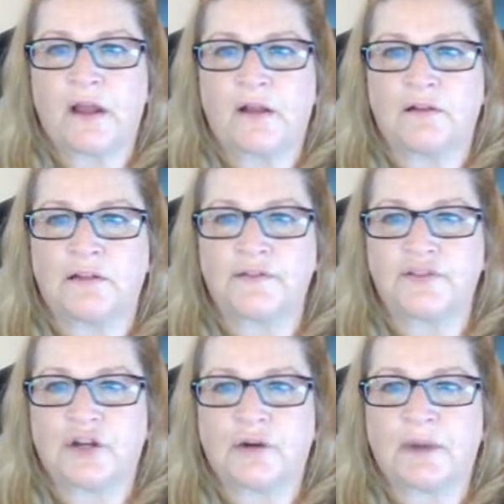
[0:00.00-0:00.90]
I'll
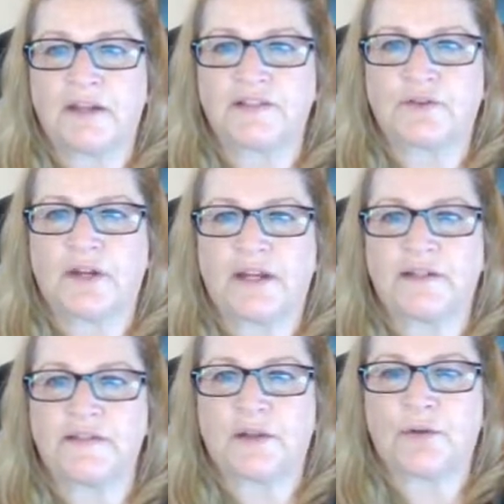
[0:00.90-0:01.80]
share my
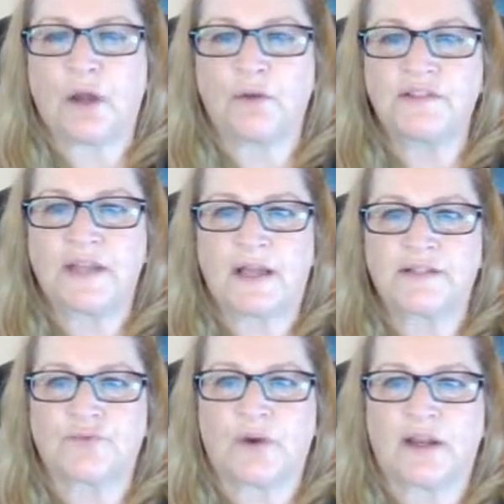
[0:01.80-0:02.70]
screen. So Ghost
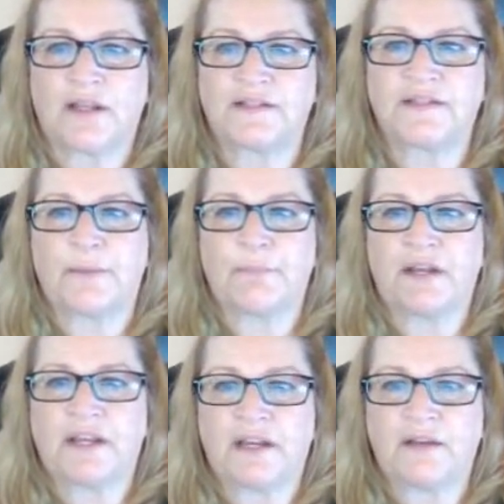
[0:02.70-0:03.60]
Ezra is
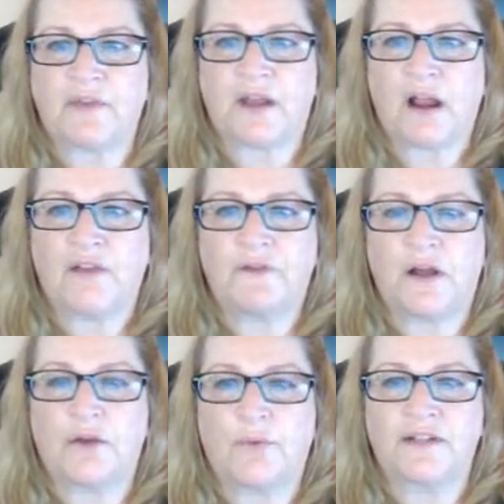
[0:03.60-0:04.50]
somebody that I
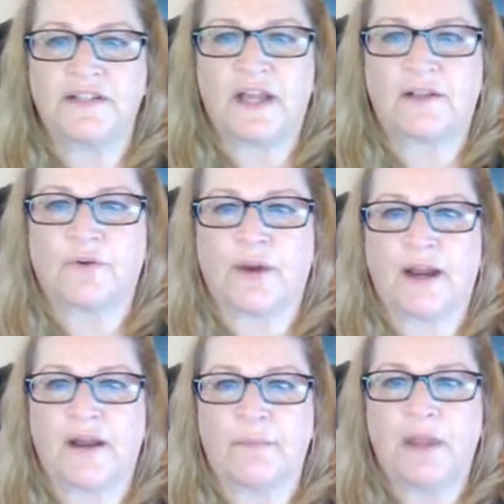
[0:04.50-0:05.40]
follow on
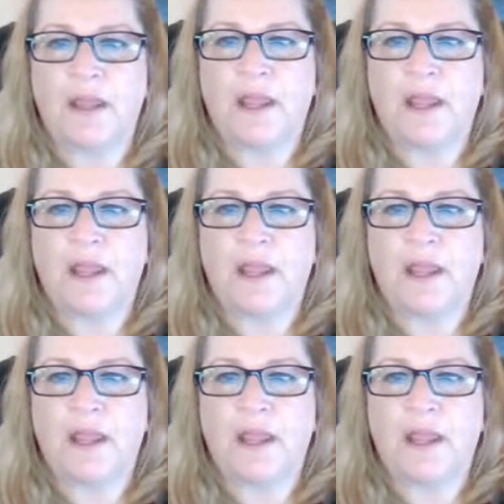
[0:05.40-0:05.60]
Telegram.